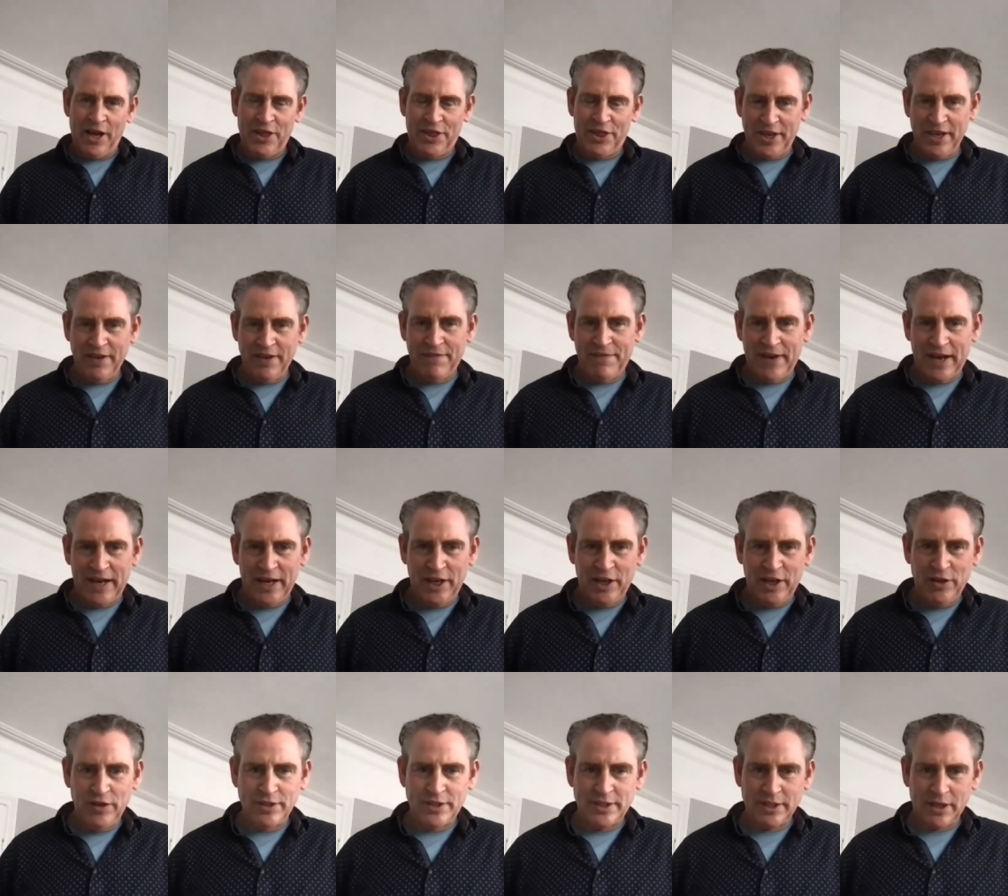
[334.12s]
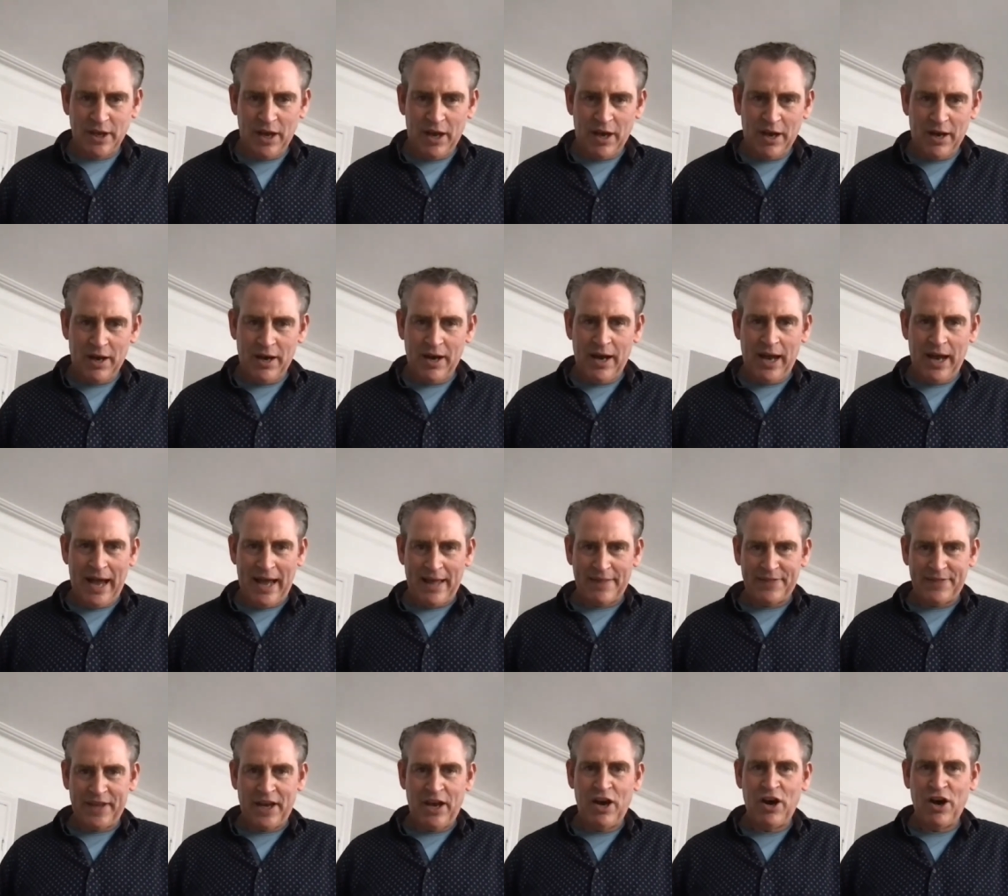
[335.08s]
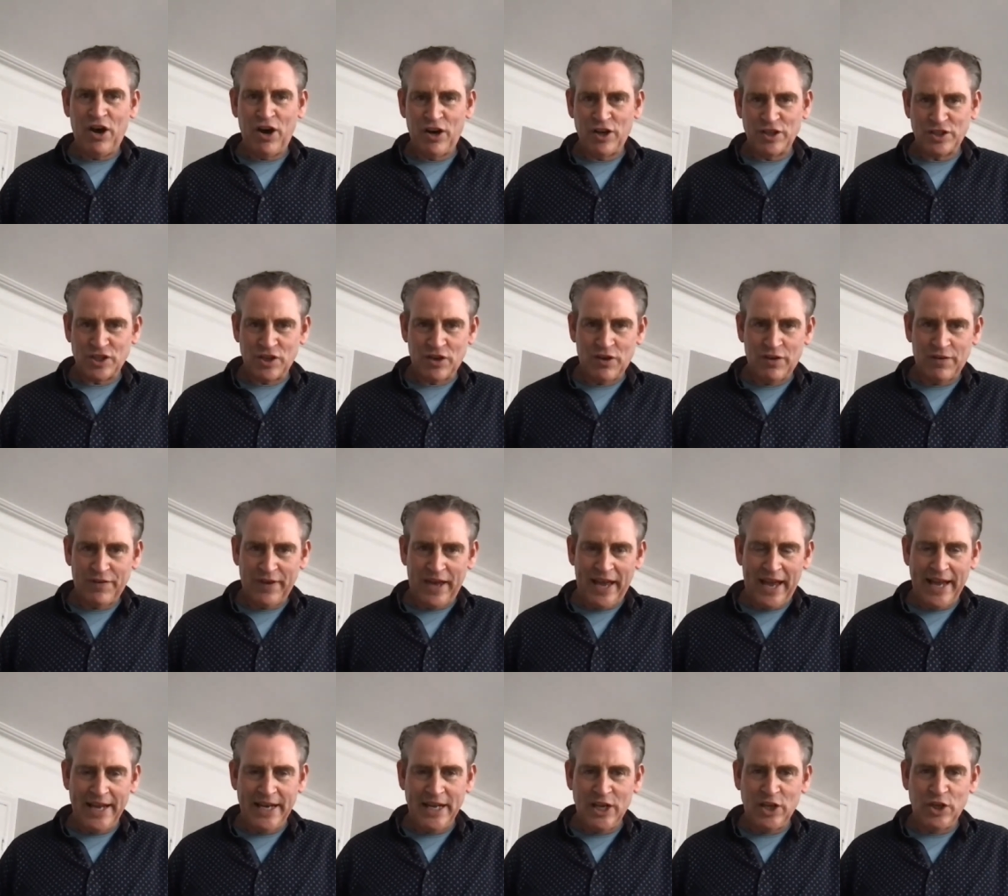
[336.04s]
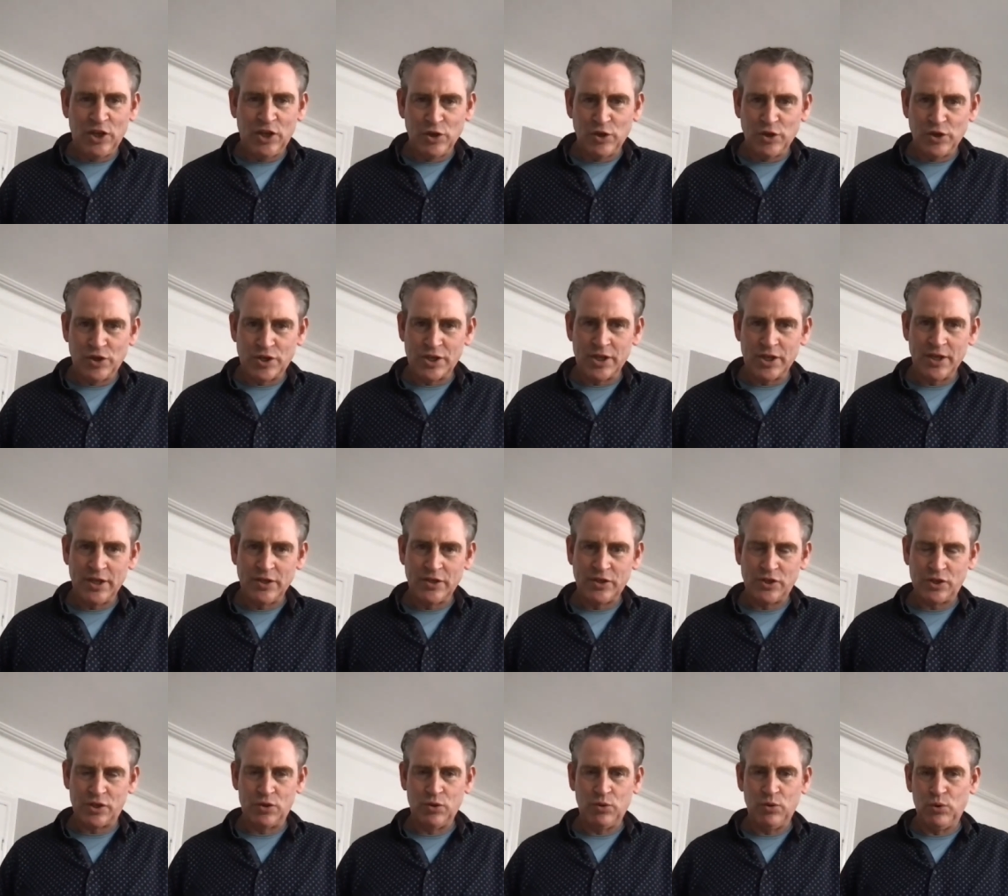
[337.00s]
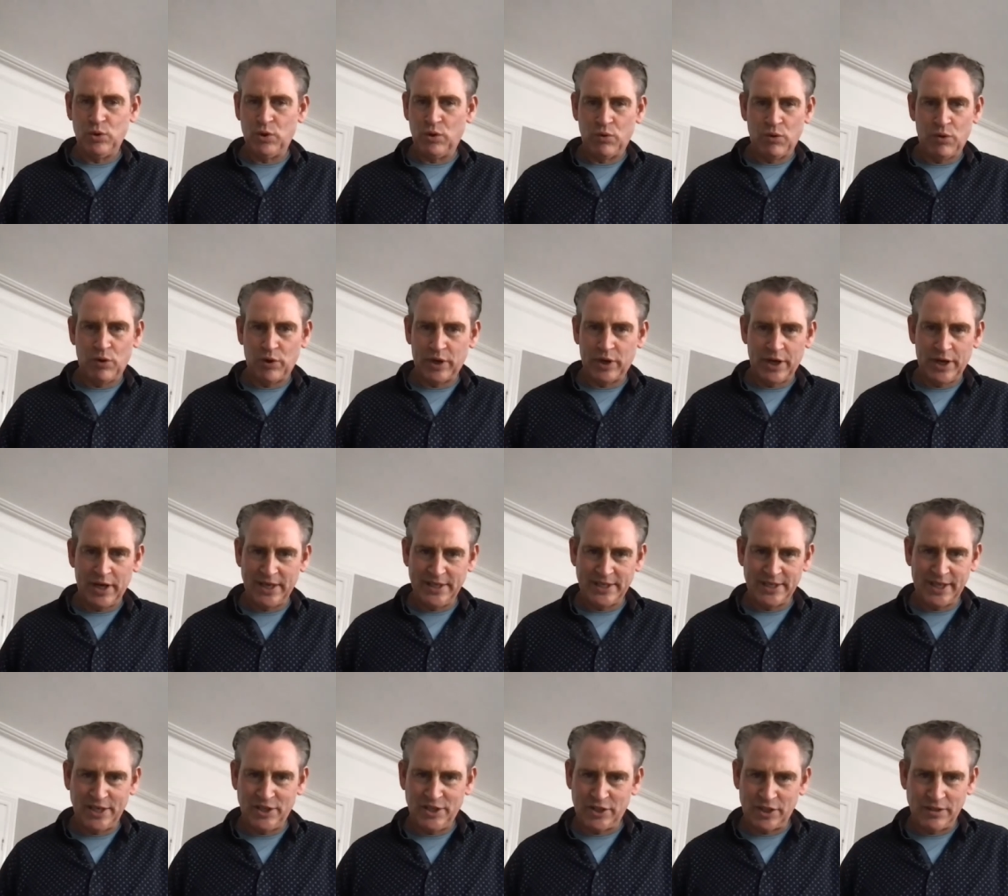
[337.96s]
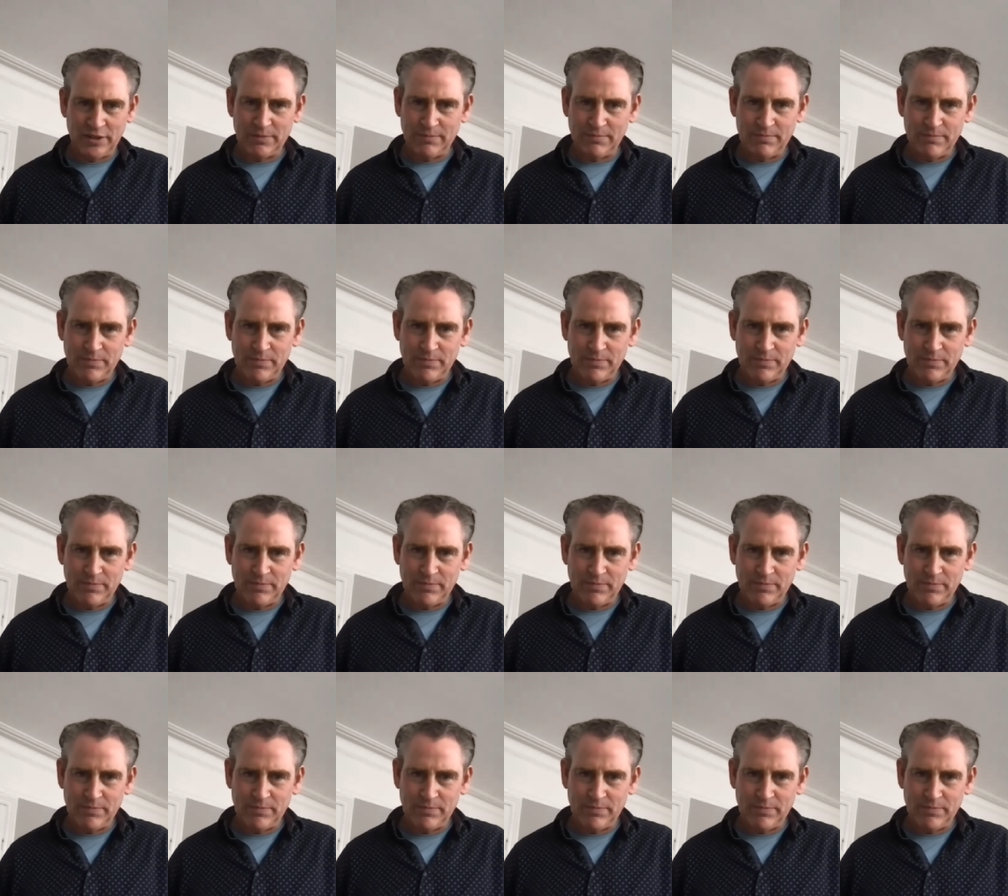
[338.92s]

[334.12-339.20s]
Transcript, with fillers: think values are at the heart of any good school or organization.